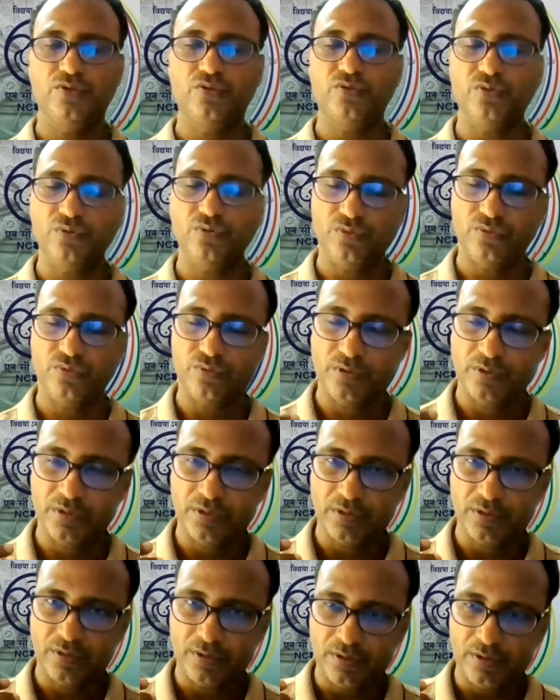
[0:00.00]
to
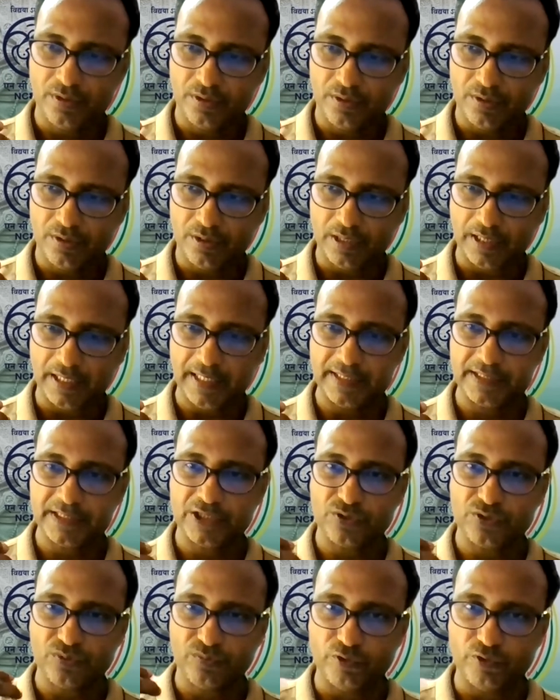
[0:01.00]

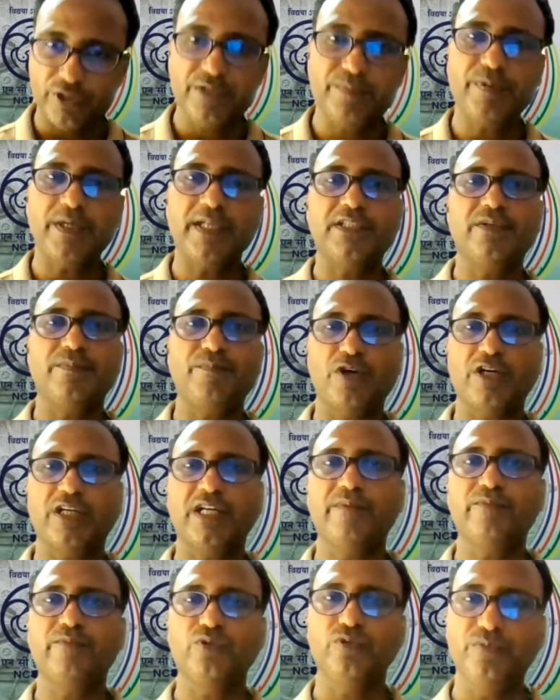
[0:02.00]
modify the
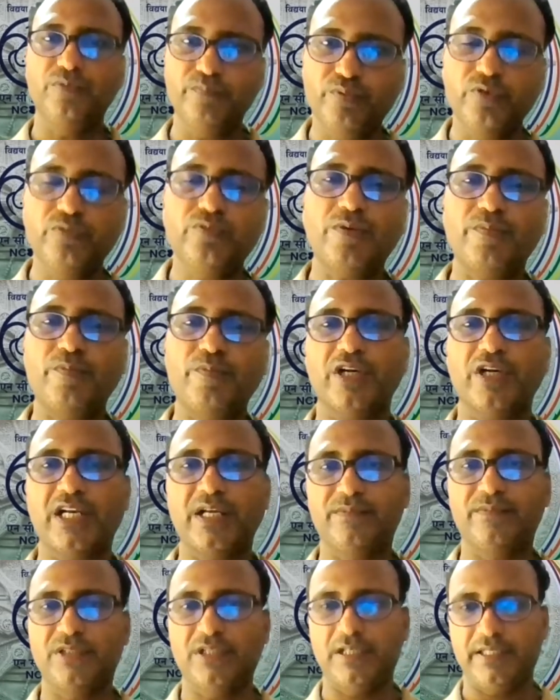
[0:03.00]
program, to improve the
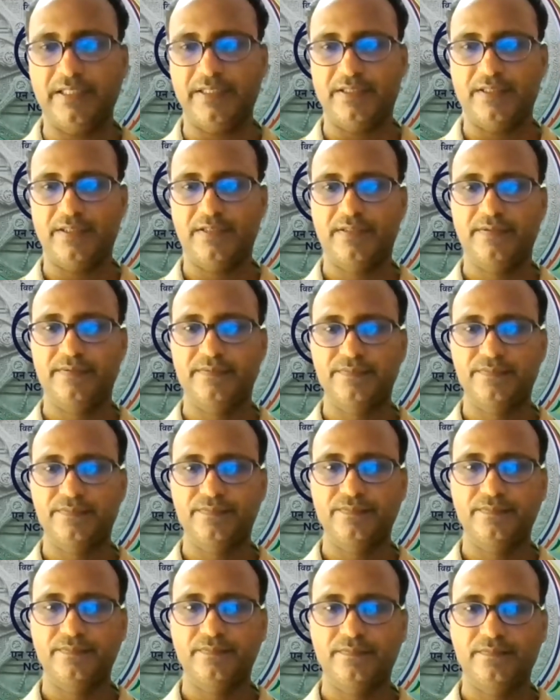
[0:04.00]
program in the latest.
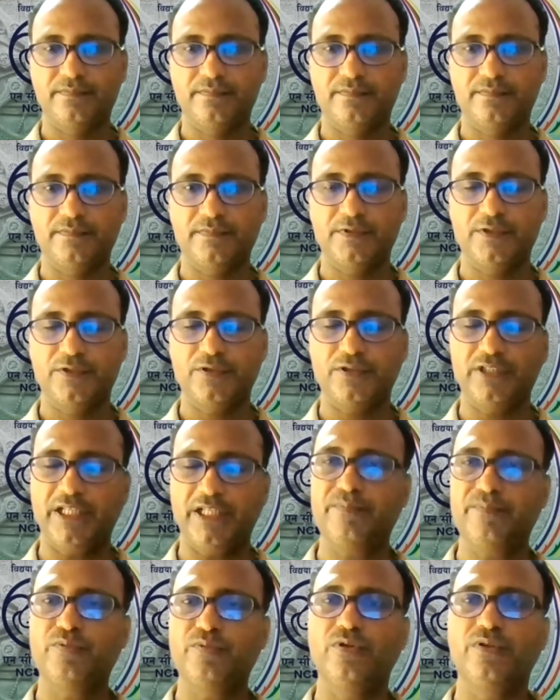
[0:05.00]
So
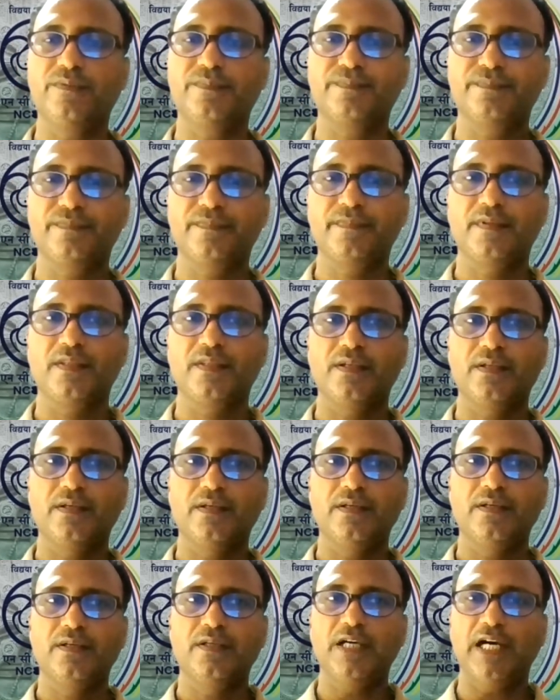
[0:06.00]
therefore,
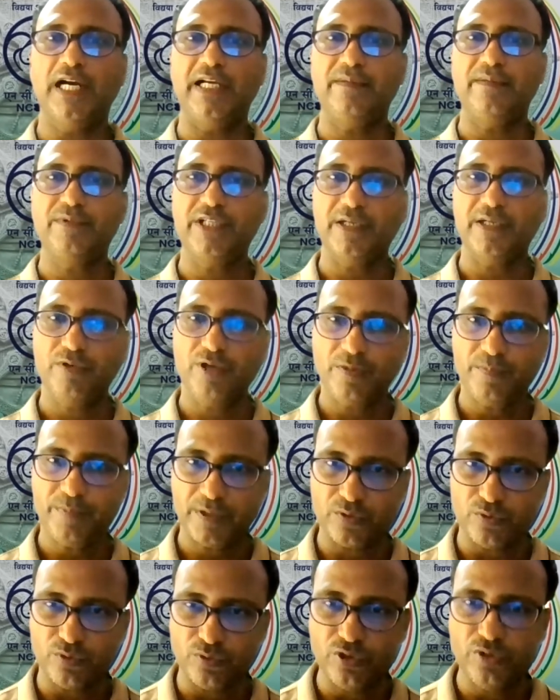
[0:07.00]
I have developed
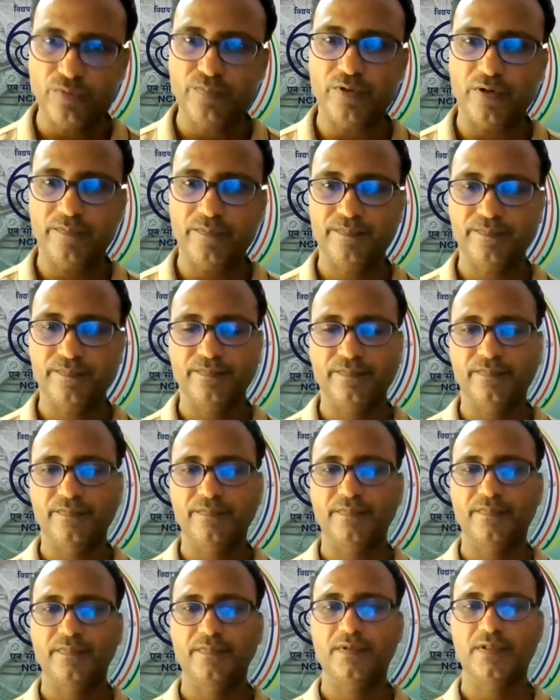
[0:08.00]
a Google form,
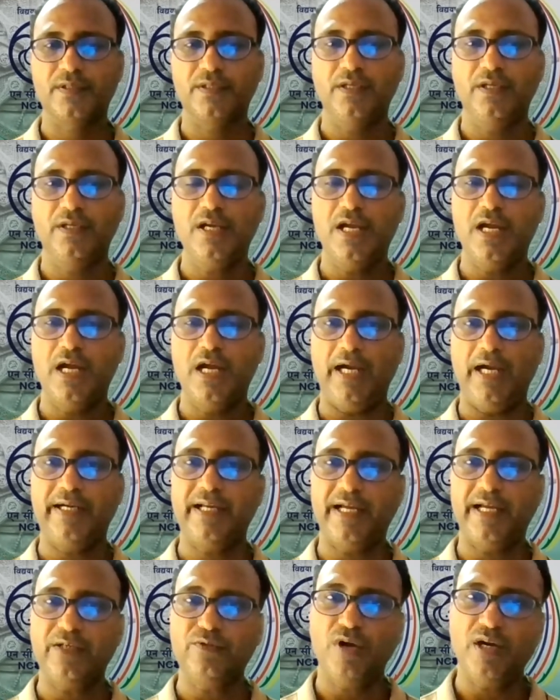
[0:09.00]
and
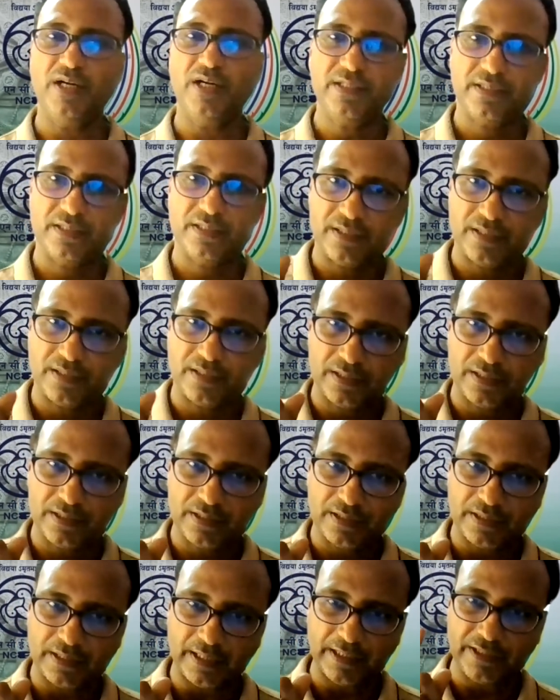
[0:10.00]
I want
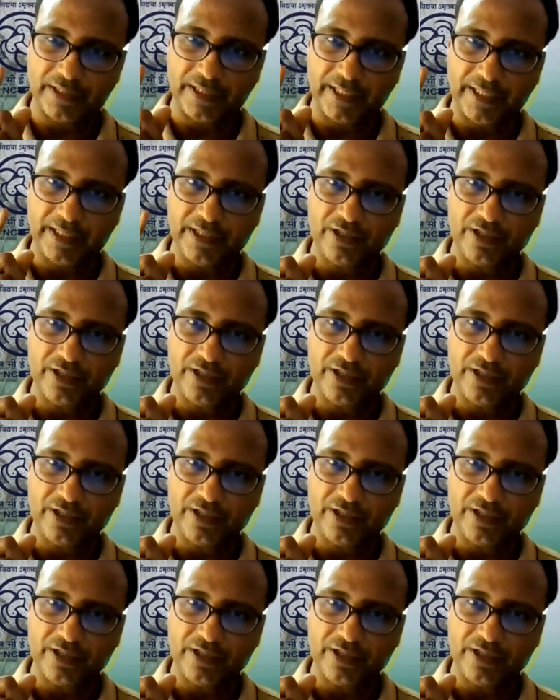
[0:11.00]
at the